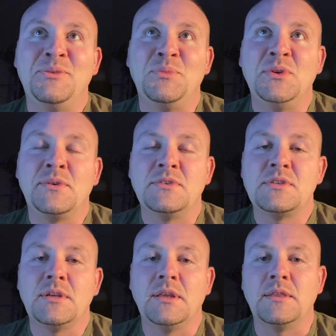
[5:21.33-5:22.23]
You can
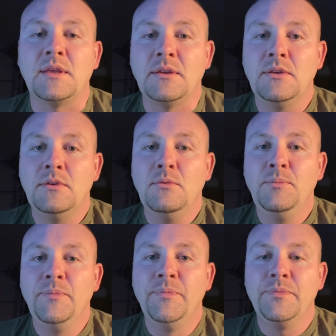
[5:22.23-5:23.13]
say thank you
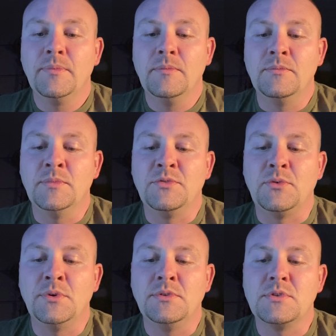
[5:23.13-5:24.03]

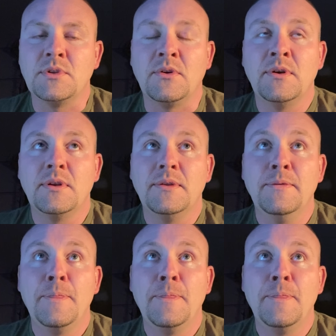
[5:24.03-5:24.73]
before you start.